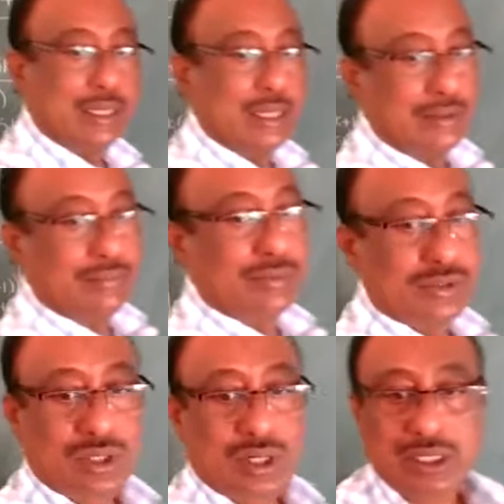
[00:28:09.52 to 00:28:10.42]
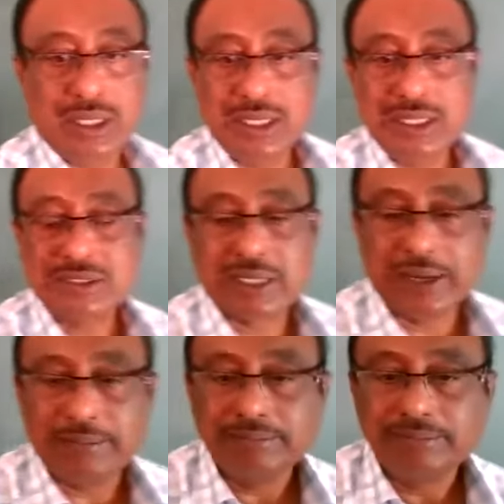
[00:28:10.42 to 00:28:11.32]
Any charting is
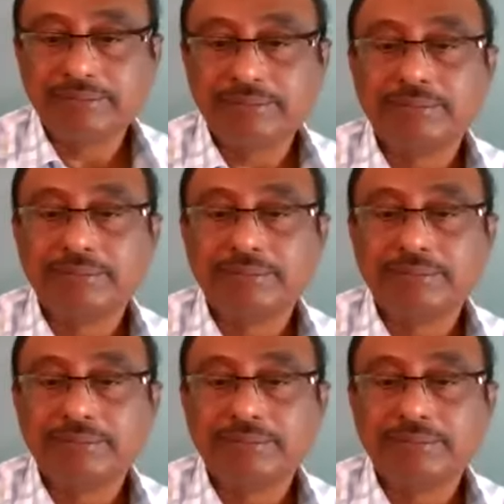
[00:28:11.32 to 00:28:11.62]
came.